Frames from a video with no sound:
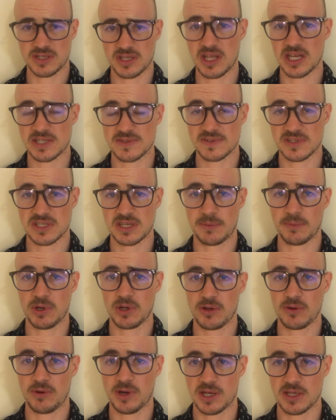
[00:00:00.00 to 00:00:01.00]
and that's for someone
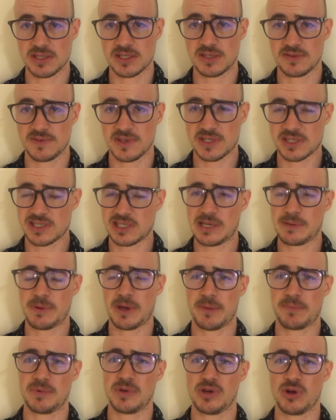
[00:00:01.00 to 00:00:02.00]
who has severe sleep
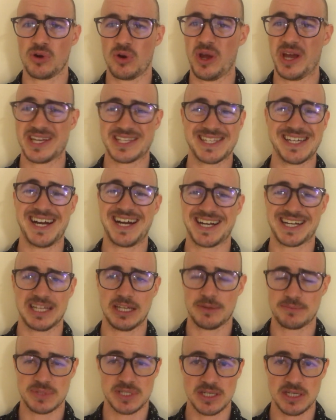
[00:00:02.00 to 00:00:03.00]
apnea or has
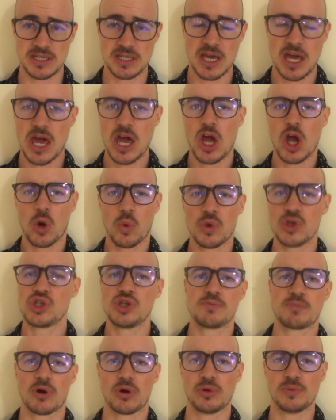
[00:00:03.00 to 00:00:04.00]
narcolepsy, which you
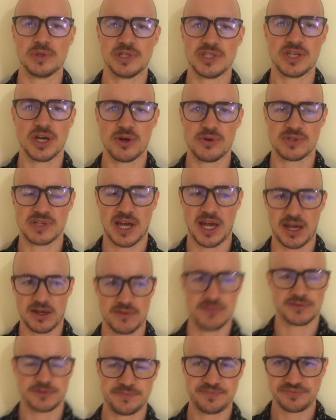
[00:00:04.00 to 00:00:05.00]
probably don't have.